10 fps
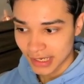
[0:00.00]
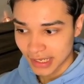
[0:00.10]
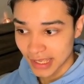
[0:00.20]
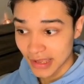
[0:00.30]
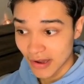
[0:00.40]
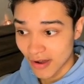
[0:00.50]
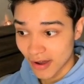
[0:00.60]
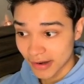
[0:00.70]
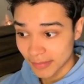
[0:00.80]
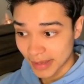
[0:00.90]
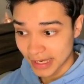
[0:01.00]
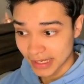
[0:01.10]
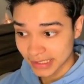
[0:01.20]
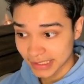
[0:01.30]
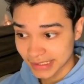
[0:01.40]
it
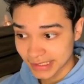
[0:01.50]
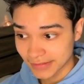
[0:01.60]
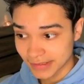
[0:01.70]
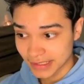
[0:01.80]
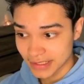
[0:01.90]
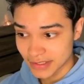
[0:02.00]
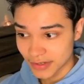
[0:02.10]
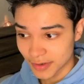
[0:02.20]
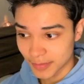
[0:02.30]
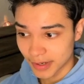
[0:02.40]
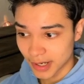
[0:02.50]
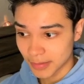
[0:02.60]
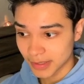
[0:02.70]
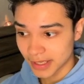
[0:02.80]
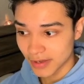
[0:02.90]
automatically saves it into your
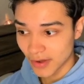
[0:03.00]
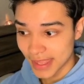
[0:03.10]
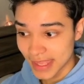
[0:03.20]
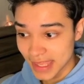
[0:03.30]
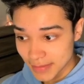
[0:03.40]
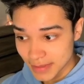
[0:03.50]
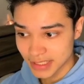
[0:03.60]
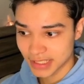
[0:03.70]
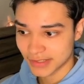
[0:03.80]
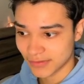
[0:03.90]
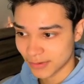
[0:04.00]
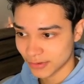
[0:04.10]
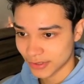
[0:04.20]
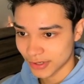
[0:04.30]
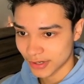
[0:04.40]
public images
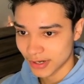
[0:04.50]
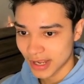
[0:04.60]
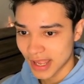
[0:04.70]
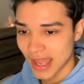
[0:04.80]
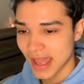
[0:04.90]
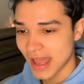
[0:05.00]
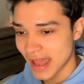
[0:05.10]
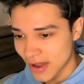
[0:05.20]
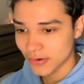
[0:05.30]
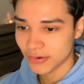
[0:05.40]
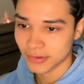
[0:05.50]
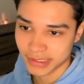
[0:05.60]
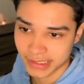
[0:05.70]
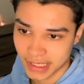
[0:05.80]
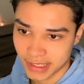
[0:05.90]
folder. How cool
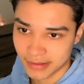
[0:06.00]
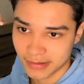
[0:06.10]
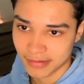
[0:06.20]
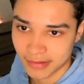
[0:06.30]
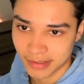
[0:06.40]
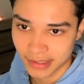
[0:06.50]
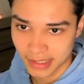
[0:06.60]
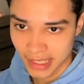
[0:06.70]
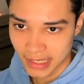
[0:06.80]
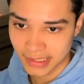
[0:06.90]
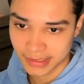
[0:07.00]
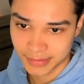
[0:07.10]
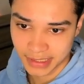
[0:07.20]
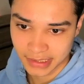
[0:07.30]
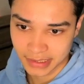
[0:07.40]
is that? That is
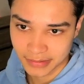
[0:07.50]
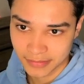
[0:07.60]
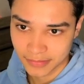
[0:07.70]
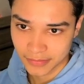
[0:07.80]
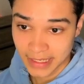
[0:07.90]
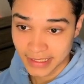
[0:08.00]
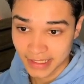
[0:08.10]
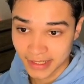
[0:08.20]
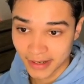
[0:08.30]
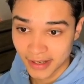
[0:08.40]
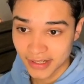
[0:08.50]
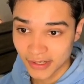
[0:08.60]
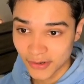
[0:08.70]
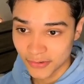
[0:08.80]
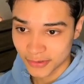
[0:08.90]
amazing. I did not
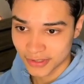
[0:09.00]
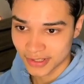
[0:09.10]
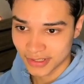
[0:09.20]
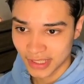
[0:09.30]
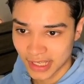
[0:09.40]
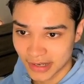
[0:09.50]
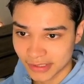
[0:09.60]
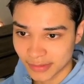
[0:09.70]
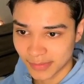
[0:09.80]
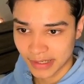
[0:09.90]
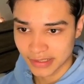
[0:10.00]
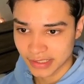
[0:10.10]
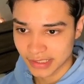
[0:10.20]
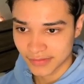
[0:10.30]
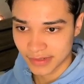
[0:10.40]
know you could do that. I was about to
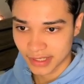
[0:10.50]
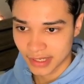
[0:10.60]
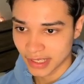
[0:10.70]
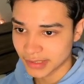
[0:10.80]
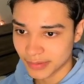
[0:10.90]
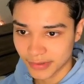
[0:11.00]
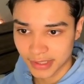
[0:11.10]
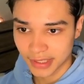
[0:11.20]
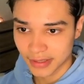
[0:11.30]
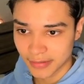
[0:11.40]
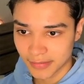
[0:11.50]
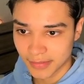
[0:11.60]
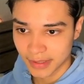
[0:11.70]
just freaking export them.